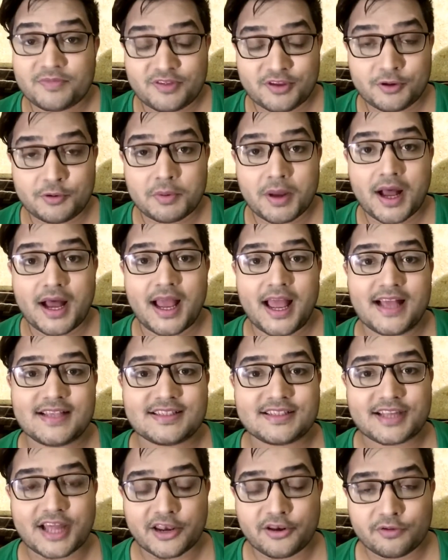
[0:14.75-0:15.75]
So as
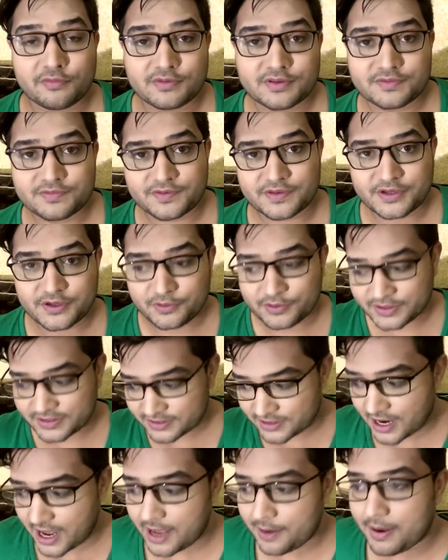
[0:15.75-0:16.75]
the title of this video
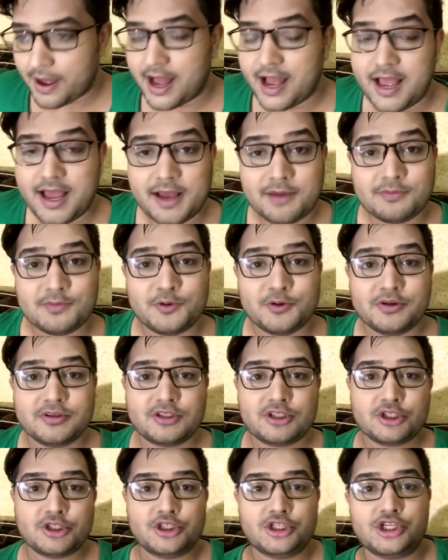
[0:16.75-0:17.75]
describes, I am going
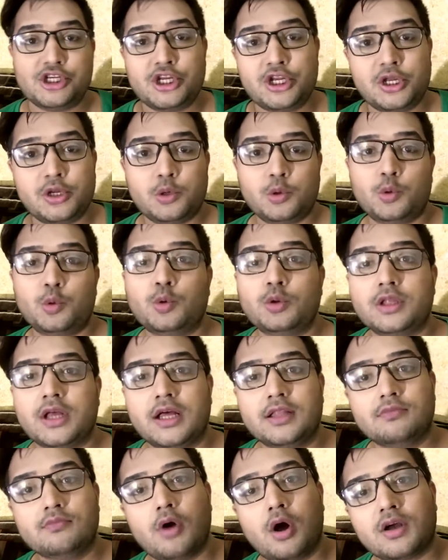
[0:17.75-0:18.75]
to do the
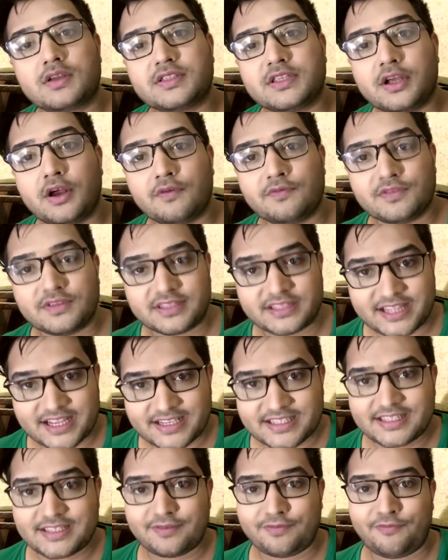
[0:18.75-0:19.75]
unboxing of
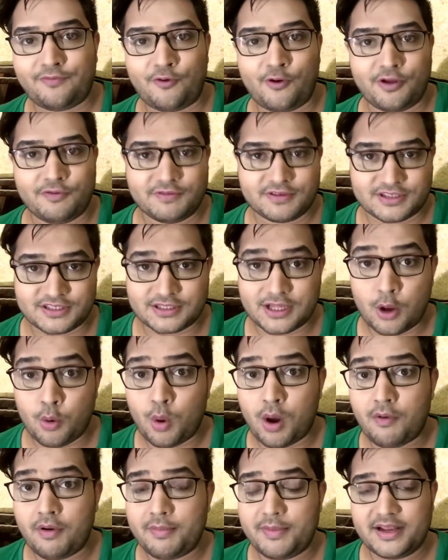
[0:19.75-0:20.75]
this phone, which is the
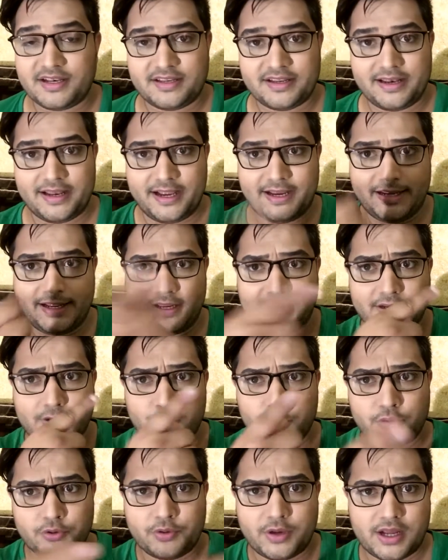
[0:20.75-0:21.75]
Huawei Mate 10 Lite. I
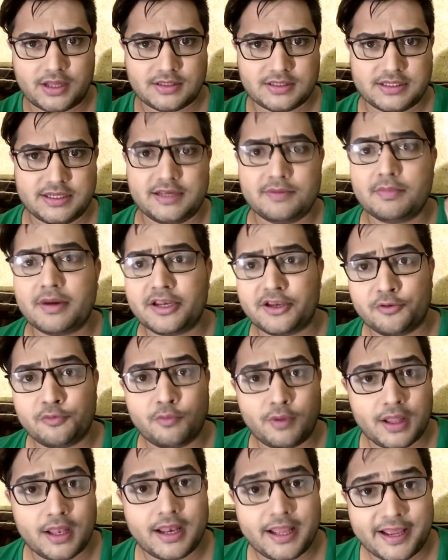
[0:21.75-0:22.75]
know you can't see it, but you
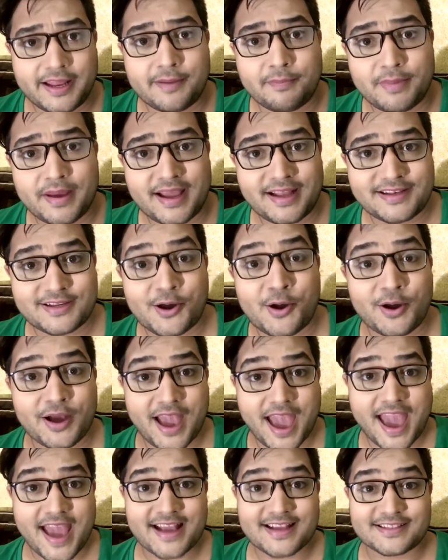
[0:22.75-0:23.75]
will in a bit,
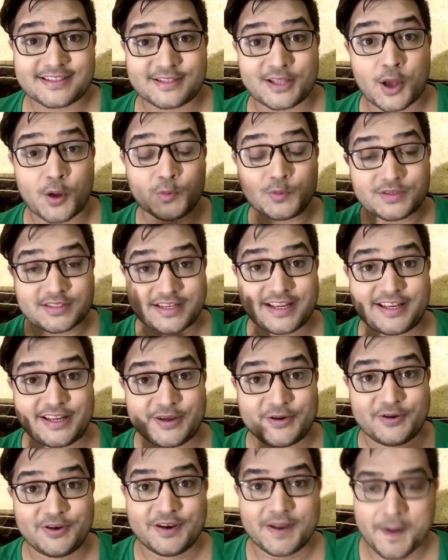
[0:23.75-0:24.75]
okay? So stay
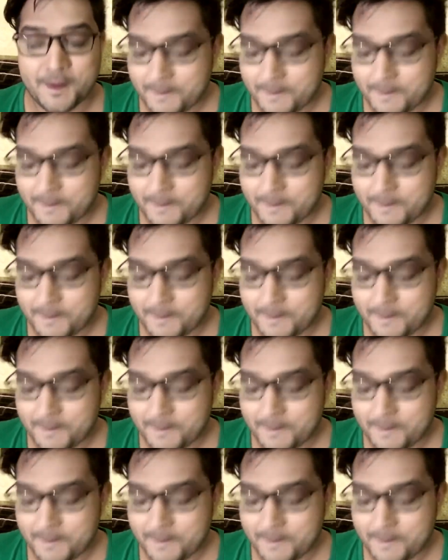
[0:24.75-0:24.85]
tuned.